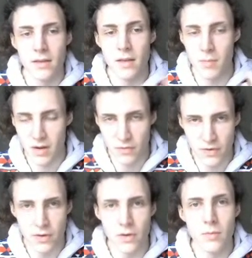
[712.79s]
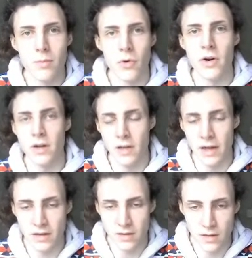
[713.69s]
they might feel more
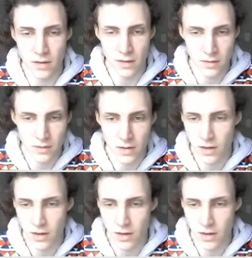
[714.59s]
inclined to,